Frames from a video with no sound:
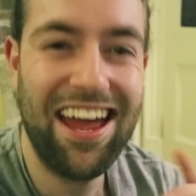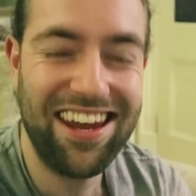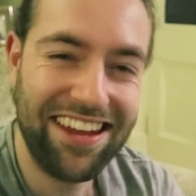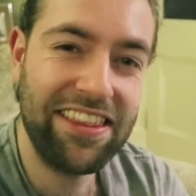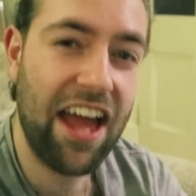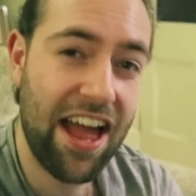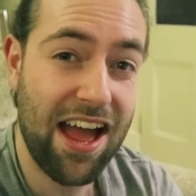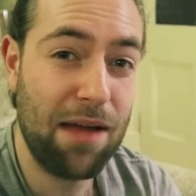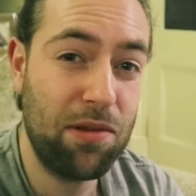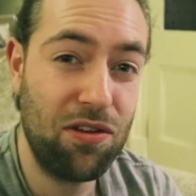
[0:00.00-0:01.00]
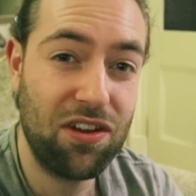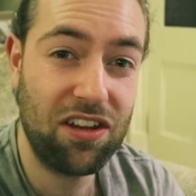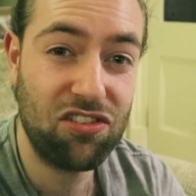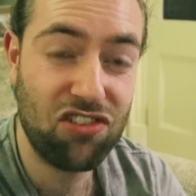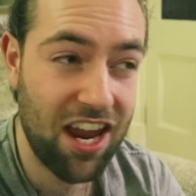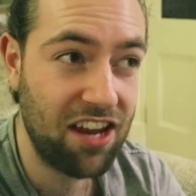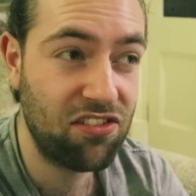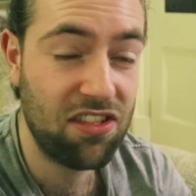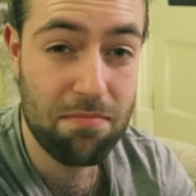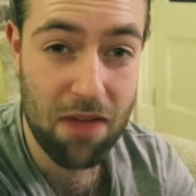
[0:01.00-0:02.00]
And in that app you can
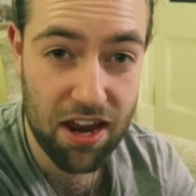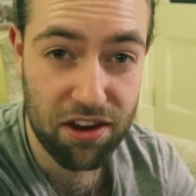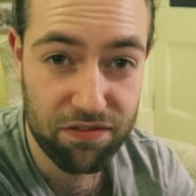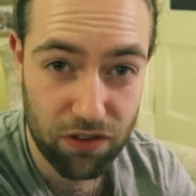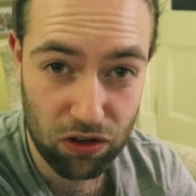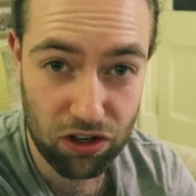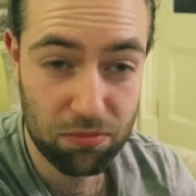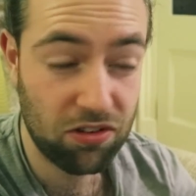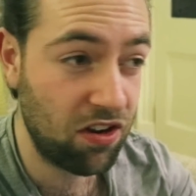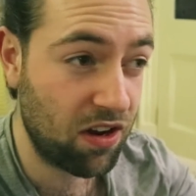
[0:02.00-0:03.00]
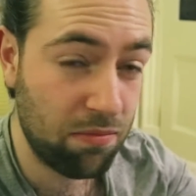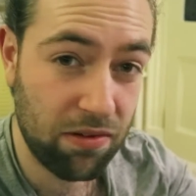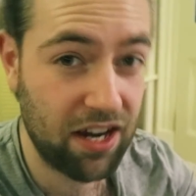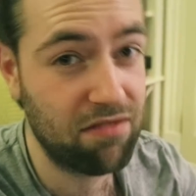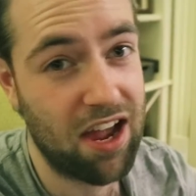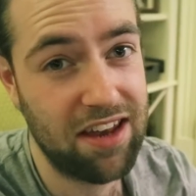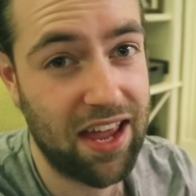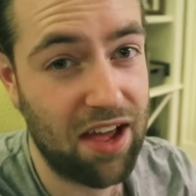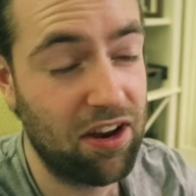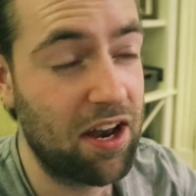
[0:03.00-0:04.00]
change the mic volume, so you can bring it right
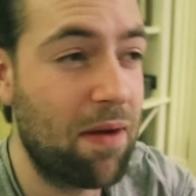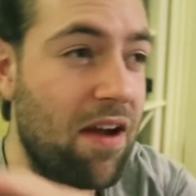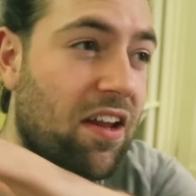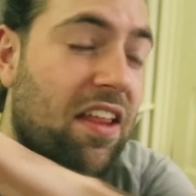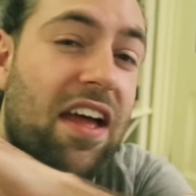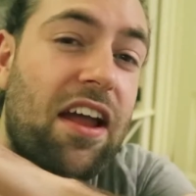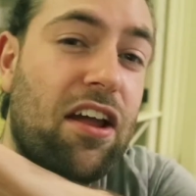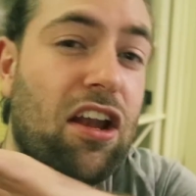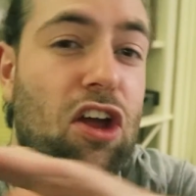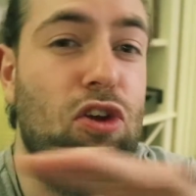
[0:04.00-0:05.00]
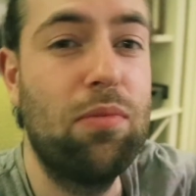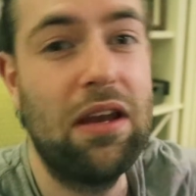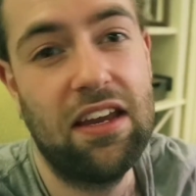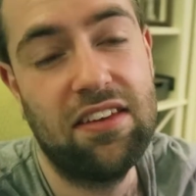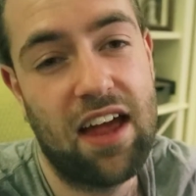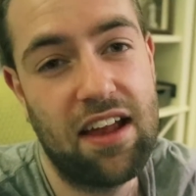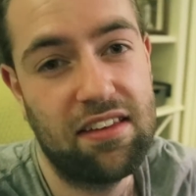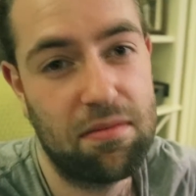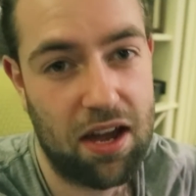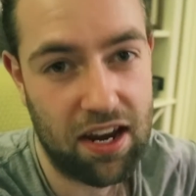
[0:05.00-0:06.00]
down, and apparently that globally
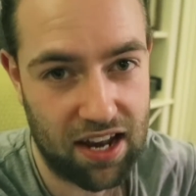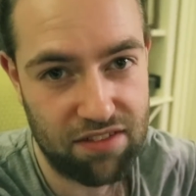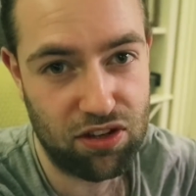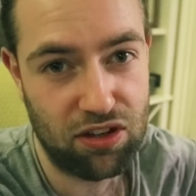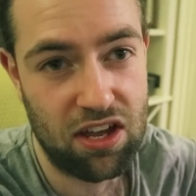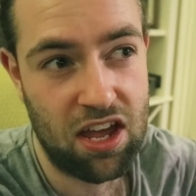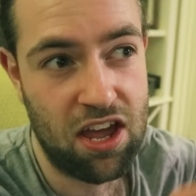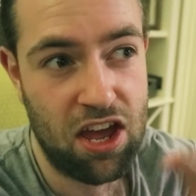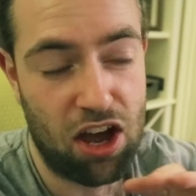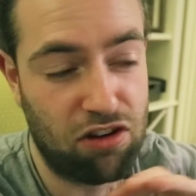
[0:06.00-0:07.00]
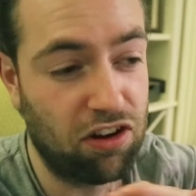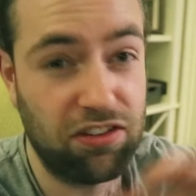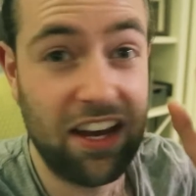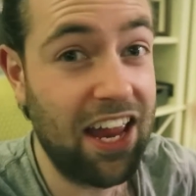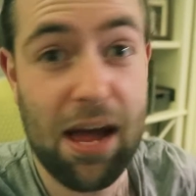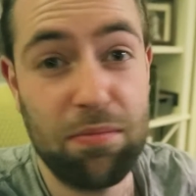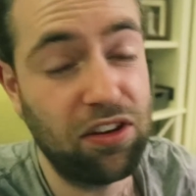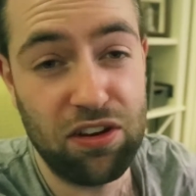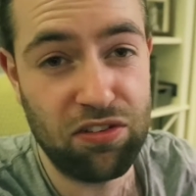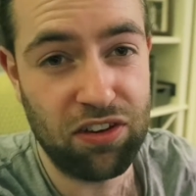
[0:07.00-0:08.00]
sets the mic level across any apps
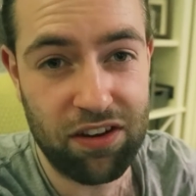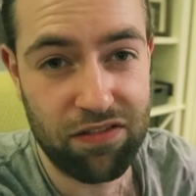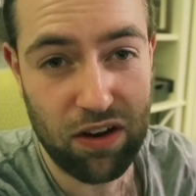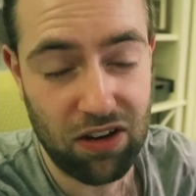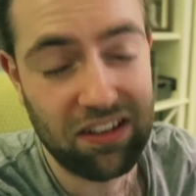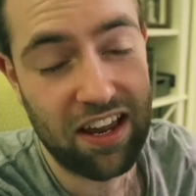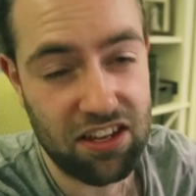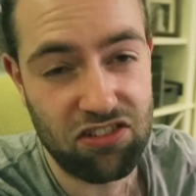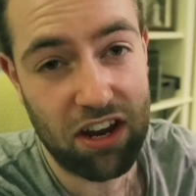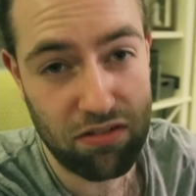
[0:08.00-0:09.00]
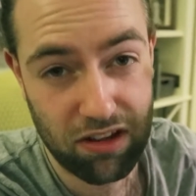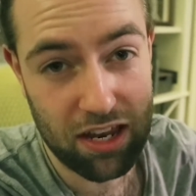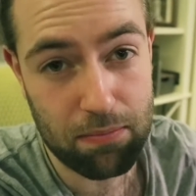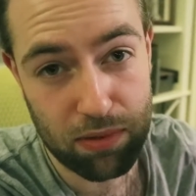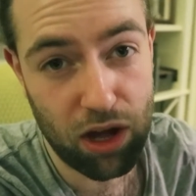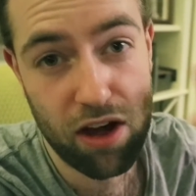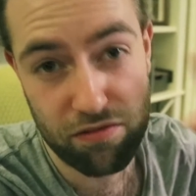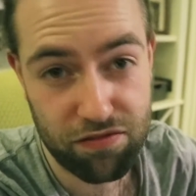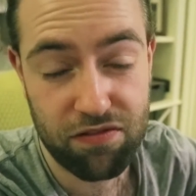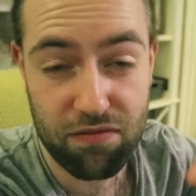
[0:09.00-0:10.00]
that you use on your phone. It's like the general input
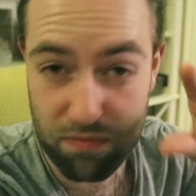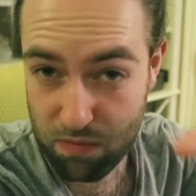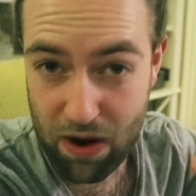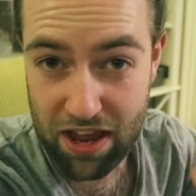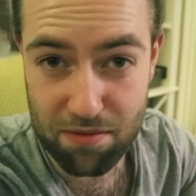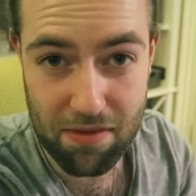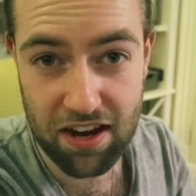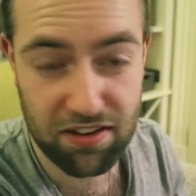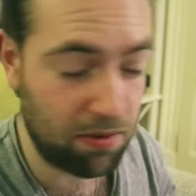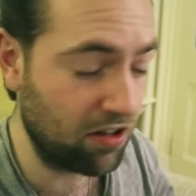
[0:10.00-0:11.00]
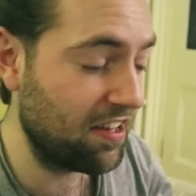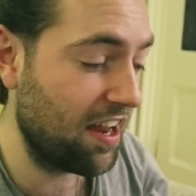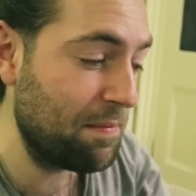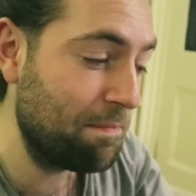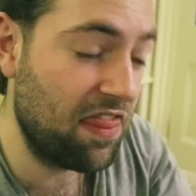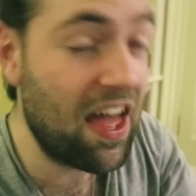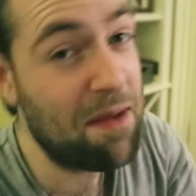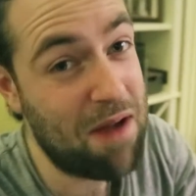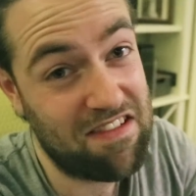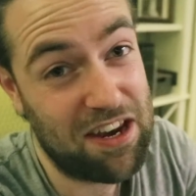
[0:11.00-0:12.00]
of where your mic's plugged in.
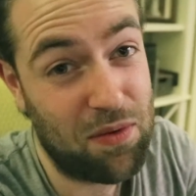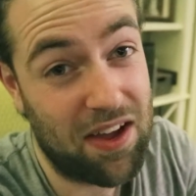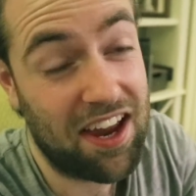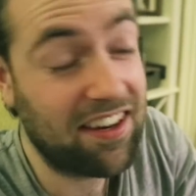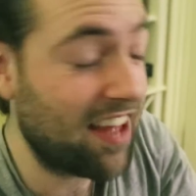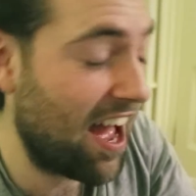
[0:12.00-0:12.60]
That apparently works.